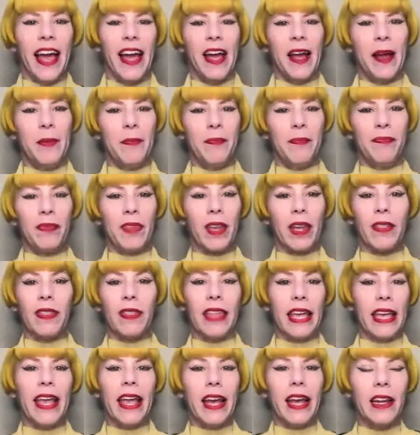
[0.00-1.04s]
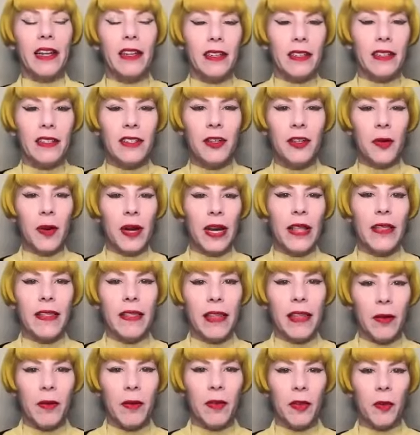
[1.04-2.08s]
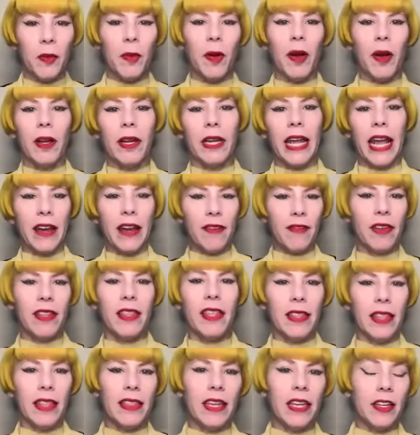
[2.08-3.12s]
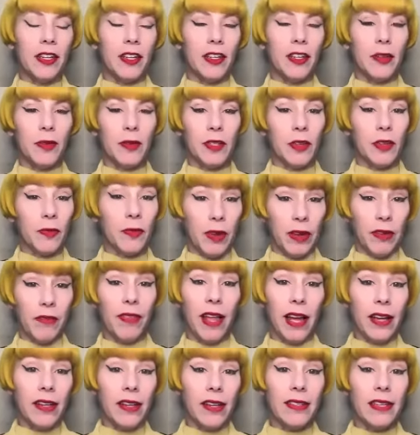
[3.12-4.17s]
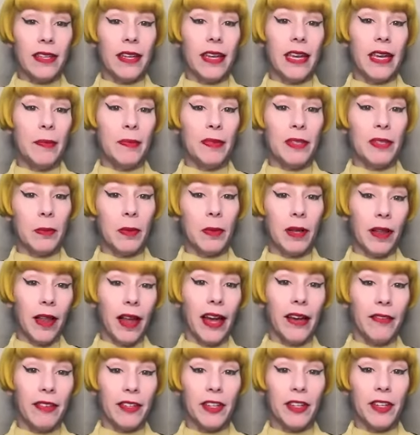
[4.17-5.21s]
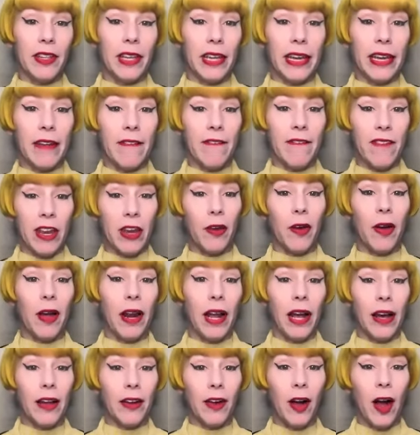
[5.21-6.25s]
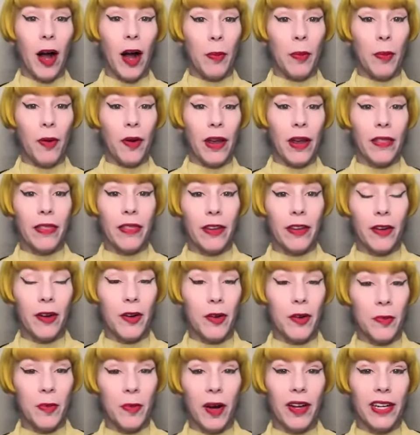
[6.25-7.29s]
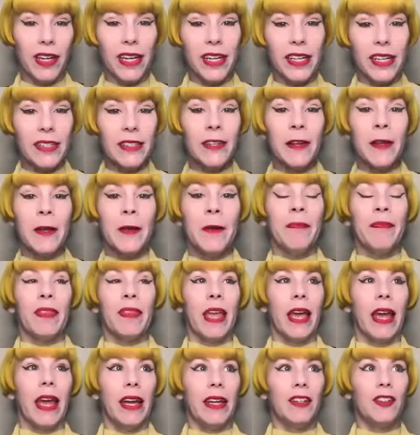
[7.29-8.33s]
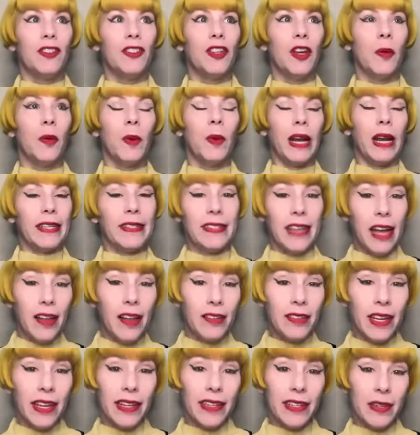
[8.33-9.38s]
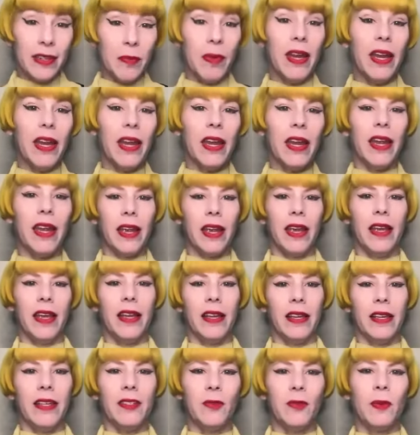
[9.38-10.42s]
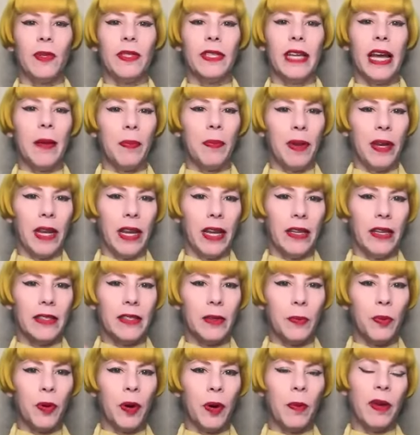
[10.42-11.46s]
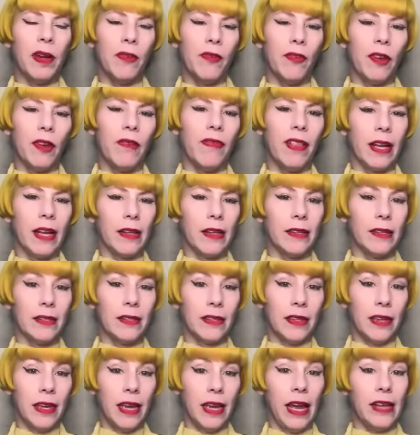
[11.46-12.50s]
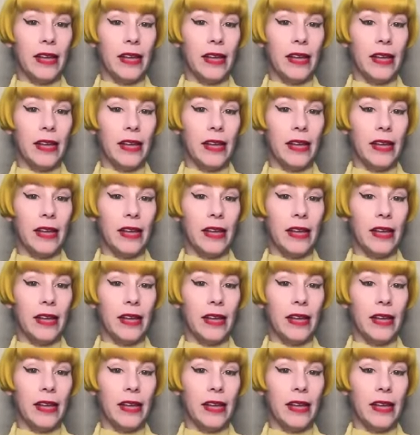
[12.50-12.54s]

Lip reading: they can't do anything with their body. Everything that they do is a reflex that keeps them alive until they can figure out how to operate their own bodies. And so what it sounds like to me is what's happening is the primitive reflex